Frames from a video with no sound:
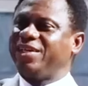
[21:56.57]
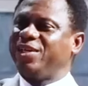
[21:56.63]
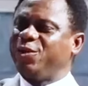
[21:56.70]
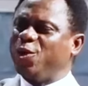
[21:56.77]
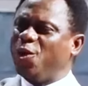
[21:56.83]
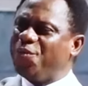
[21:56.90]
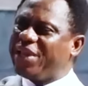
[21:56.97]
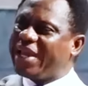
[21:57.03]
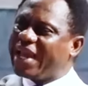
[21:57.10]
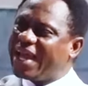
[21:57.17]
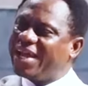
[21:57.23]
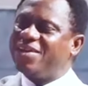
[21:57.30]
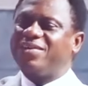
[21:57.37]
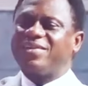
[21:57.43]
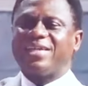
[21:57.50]
You'll be
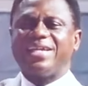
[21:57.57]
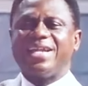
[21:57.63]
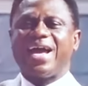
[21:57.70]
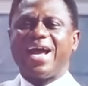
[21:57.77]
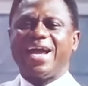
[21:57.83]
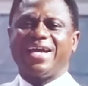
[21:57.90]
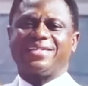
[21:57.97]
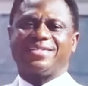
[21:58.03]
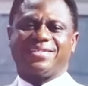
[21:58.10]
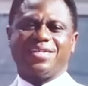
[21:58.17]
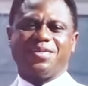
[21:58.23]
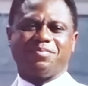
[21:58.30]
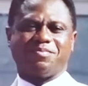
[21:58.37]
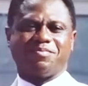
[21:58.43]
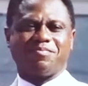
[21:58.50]
held in high
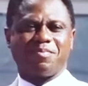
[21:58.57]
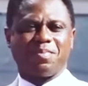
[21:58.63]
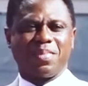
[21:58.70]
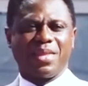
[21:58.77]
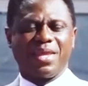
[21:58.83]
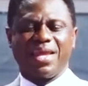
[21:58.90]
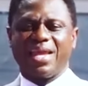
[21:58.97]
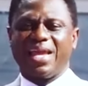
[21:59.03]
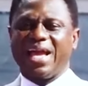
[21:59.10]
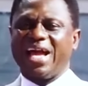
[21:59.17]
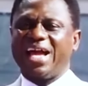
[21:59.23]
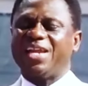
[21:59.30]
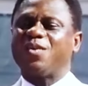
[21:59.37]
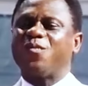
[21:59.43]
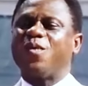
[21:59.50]
esteem.
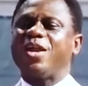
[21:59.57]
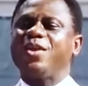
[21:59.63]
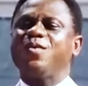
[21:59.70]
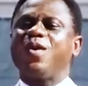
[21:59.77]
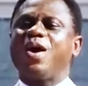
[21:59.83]
And when you